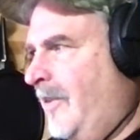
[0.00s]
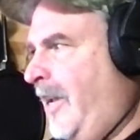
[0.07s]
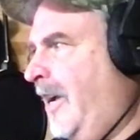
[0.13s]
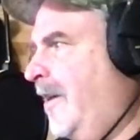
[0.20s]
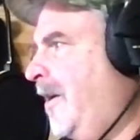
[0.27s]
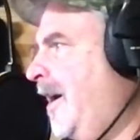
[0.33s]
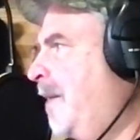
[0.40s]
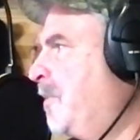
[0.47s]

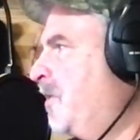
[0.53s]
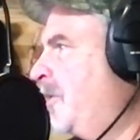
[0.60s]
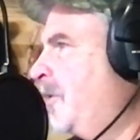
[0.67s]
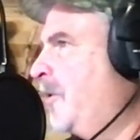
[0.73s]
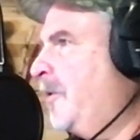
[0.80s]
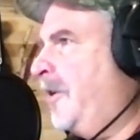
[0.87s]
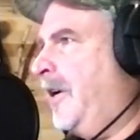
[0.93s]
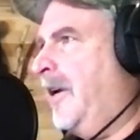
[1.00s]
Yeah,
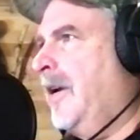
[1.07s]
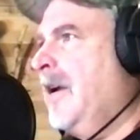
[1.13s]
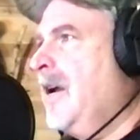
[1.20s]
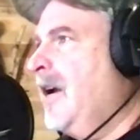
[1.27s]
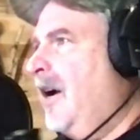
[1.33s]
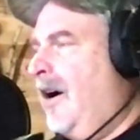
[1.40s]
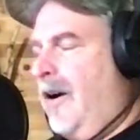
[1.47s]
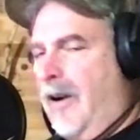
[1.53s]
absolutely.
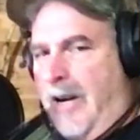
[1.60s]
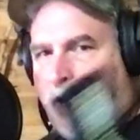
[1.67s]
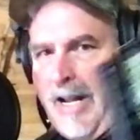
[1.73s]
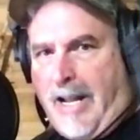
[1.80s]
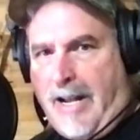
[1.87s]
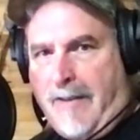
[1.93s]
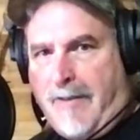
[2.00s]
All right, hey,